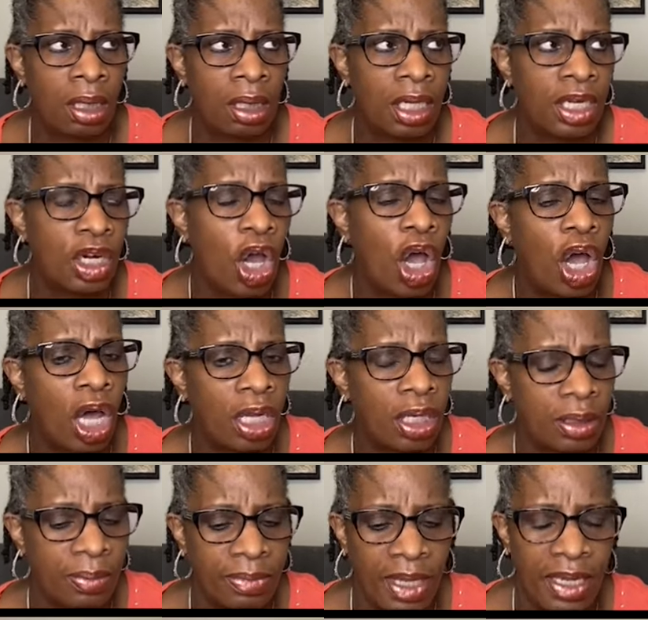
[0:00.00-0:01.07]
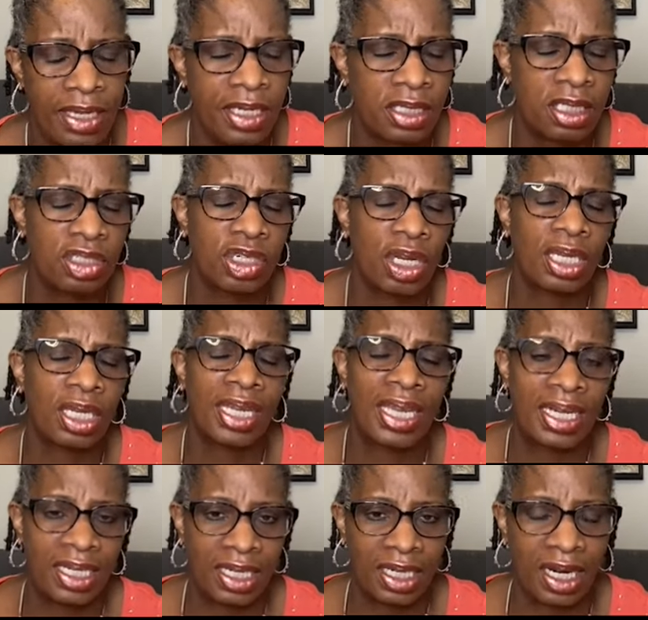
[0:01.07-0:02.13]
in Harlem, and there's a young
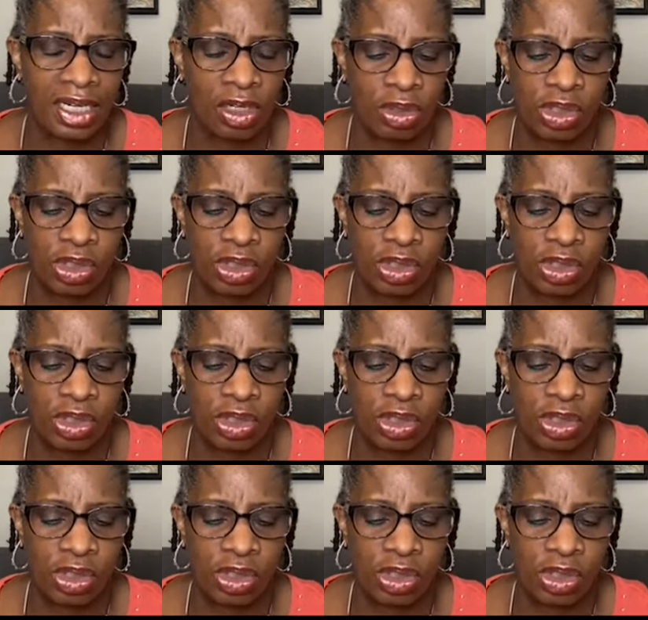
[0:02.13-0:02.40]
lady that I know,